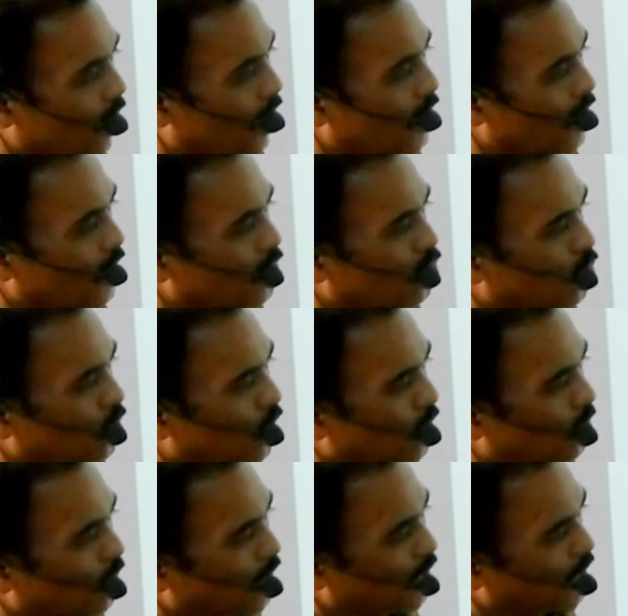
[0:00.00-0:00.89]
under
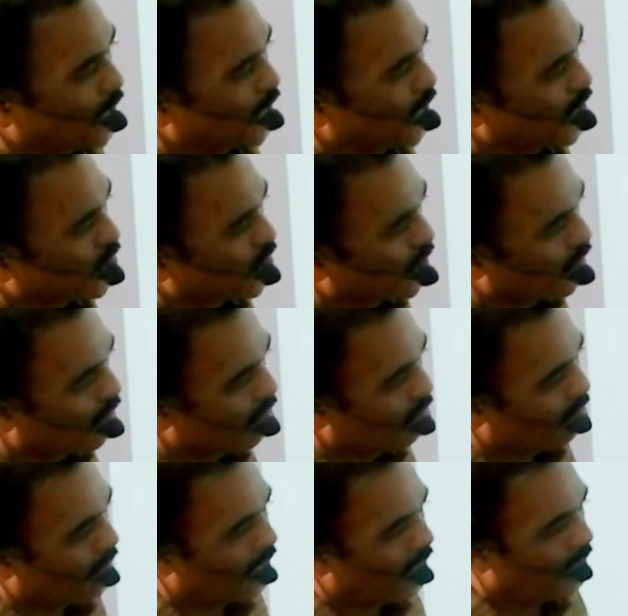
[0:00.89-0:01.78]
suitable condition
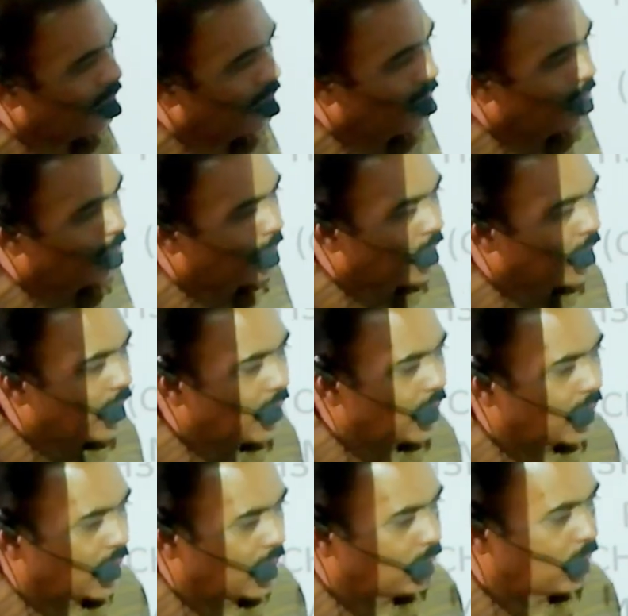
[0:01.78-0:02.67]
by
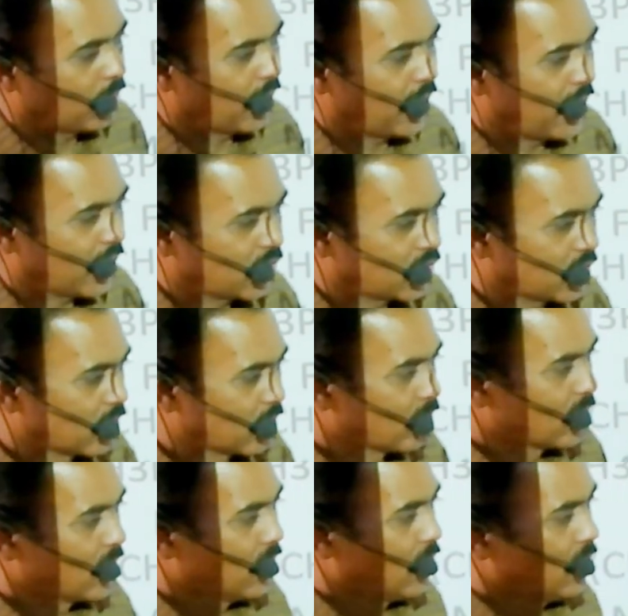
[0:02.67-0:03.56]
Friedel-Crafts reaction.
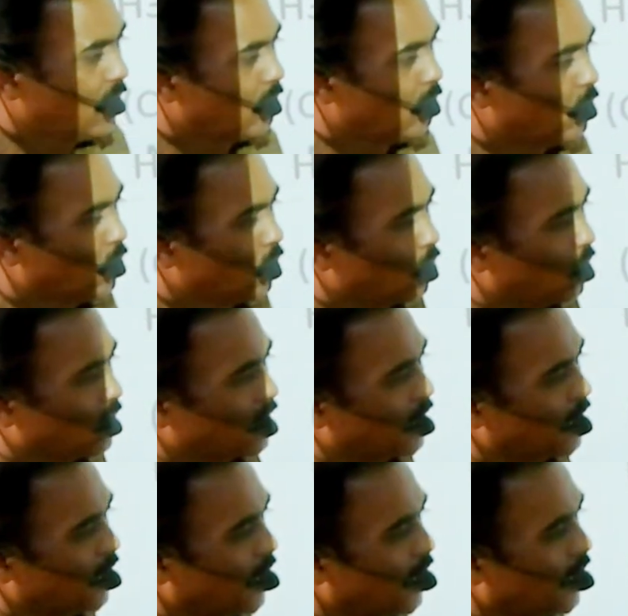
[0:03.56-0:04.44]

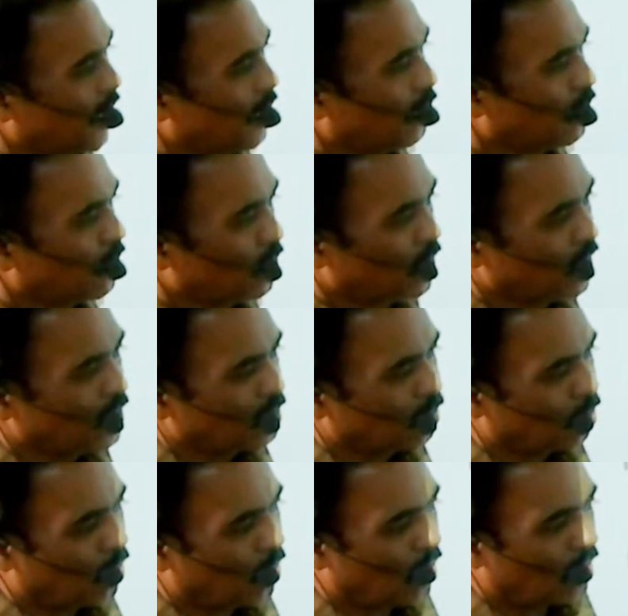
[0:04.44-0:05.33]
Monoacetyl derivative is
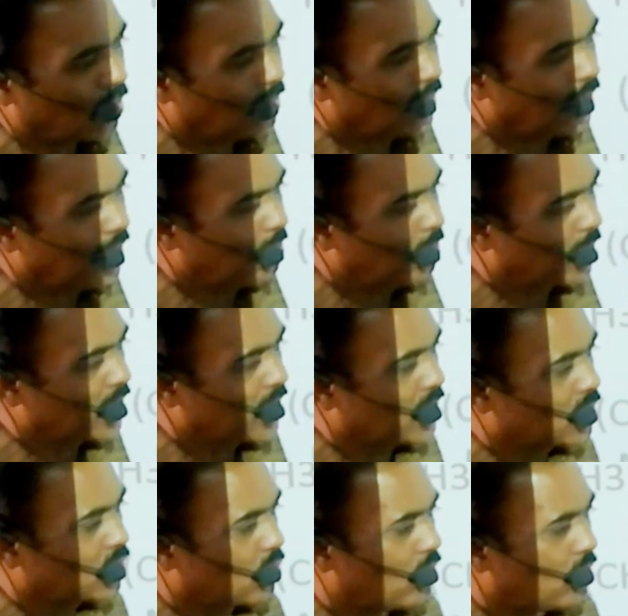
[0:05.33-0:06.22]
formed in
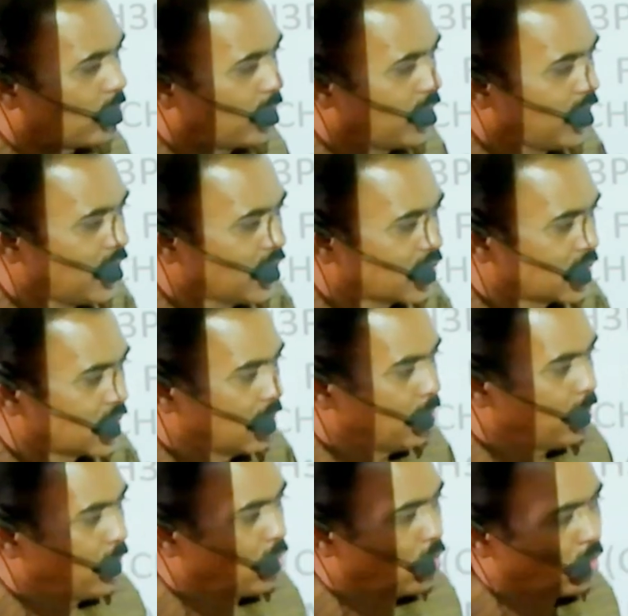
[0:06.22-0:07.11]
presence of
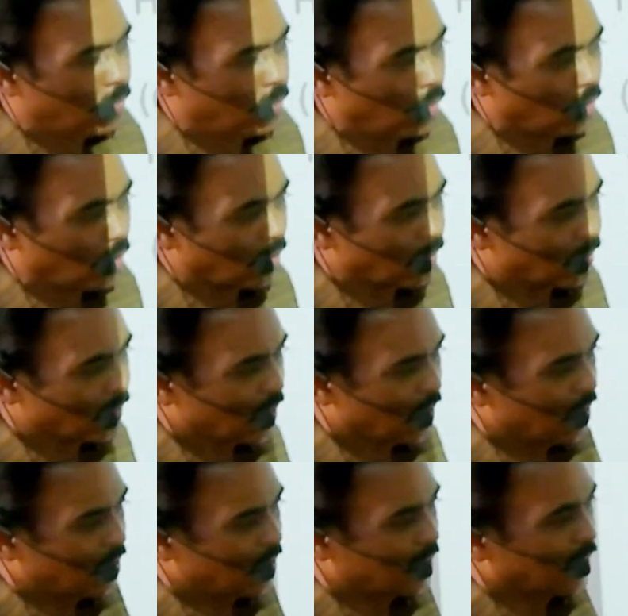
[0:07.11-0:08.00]
H3PO4,
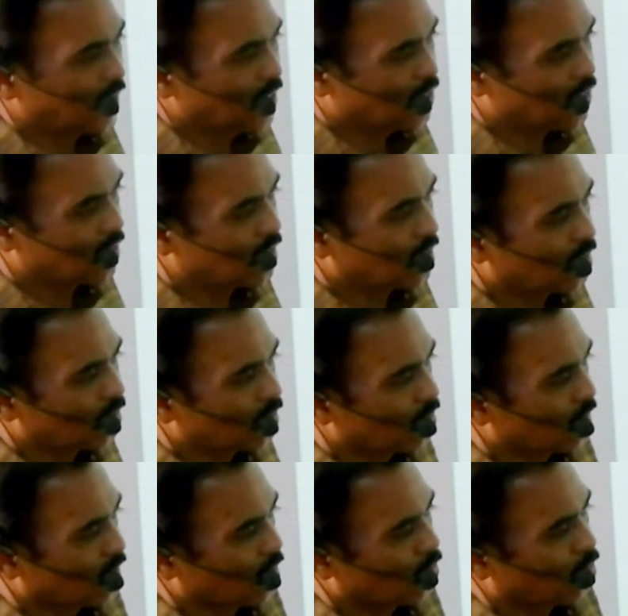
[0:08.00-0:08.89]
that is
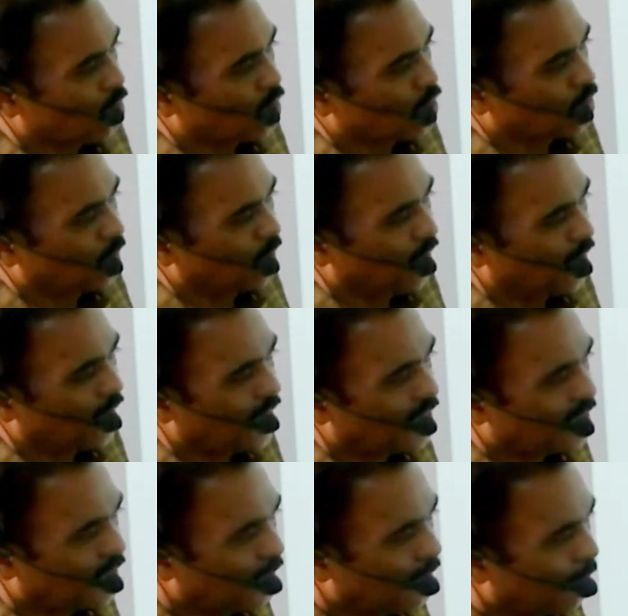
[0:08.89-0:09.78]
phosphoric
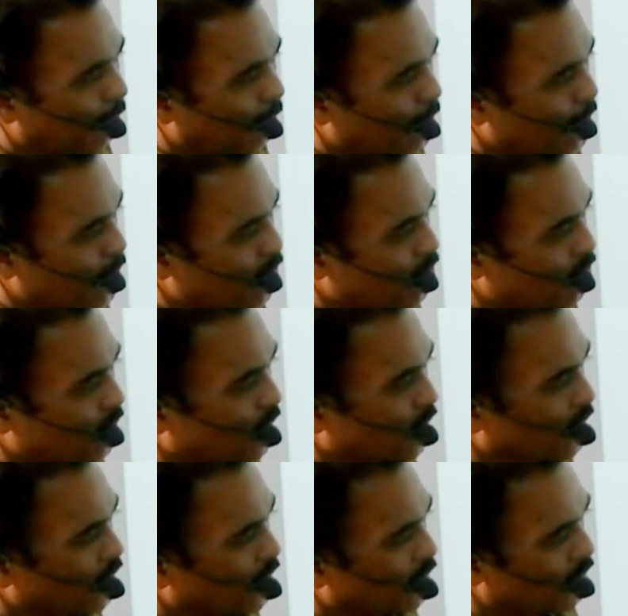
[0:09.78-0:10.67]
acid.
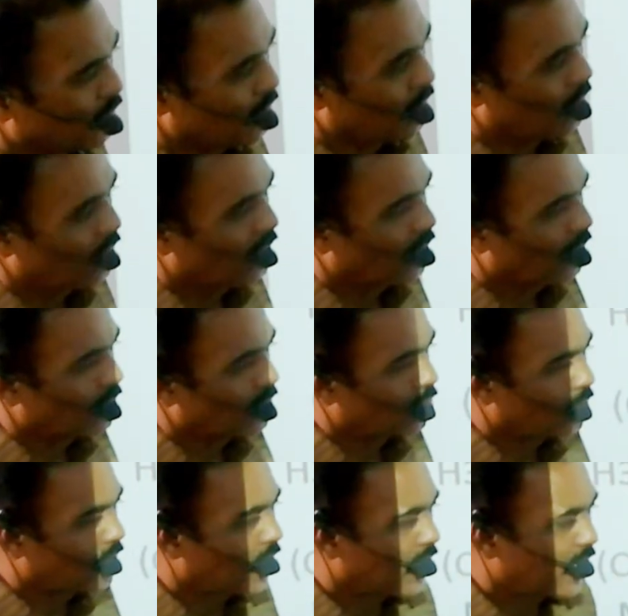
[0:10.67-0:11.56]

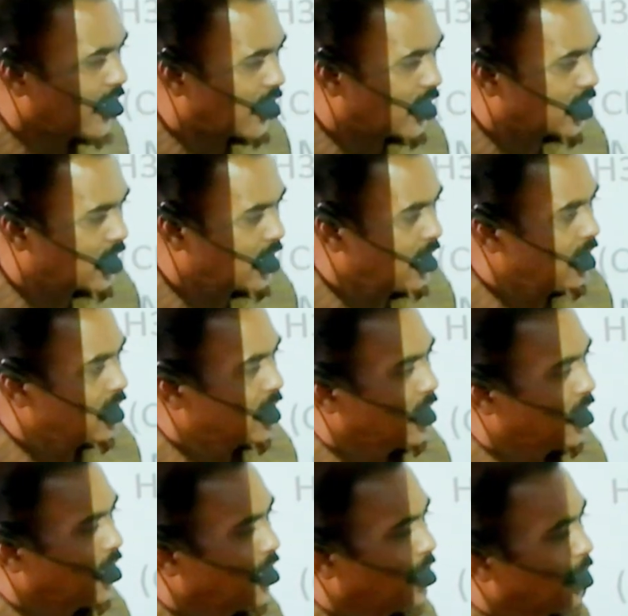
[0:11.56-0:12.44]
So the reaction is
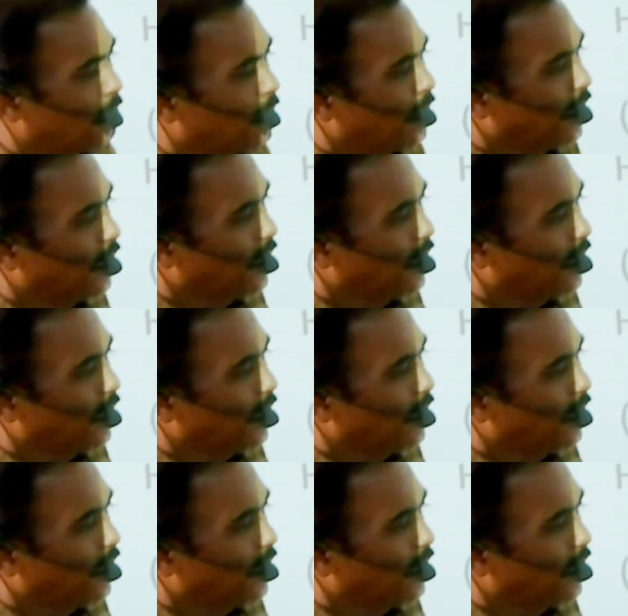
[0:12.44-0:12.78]
Ap